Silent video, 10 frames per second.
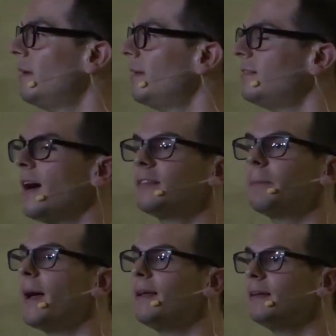It's not
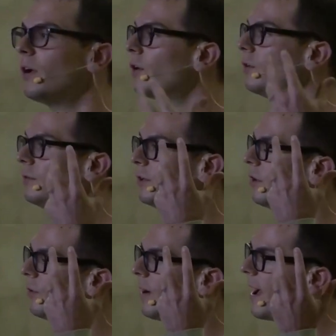dependent
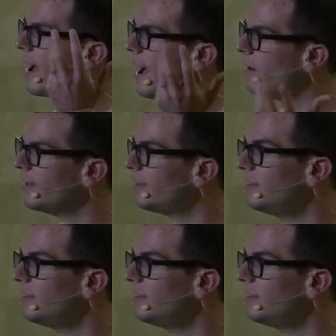on, how his